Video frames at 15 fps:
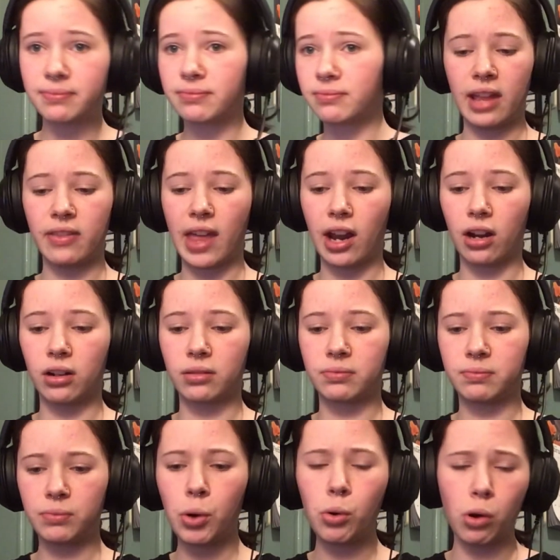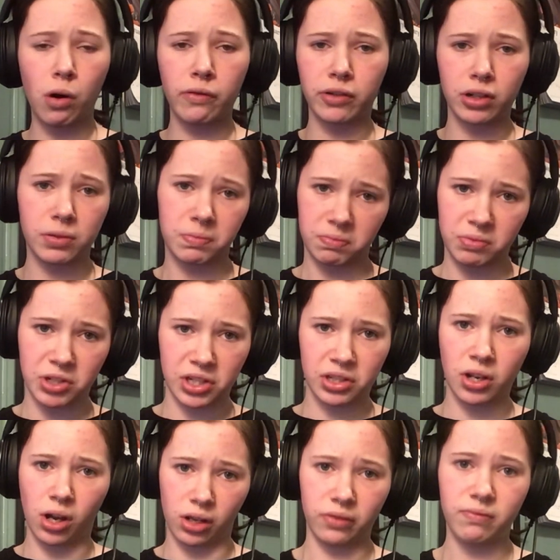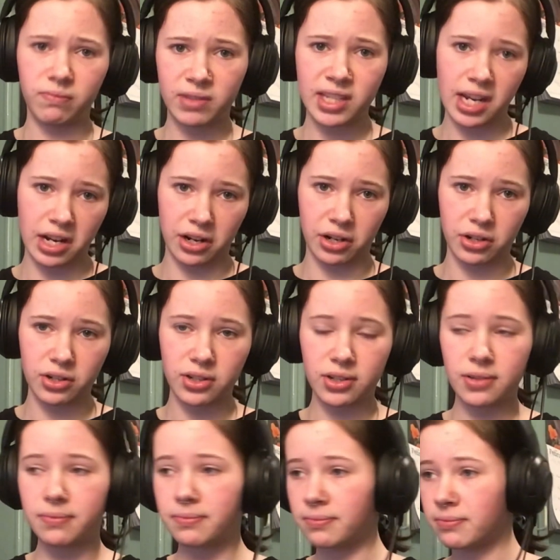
and they are, moreover, just called senators.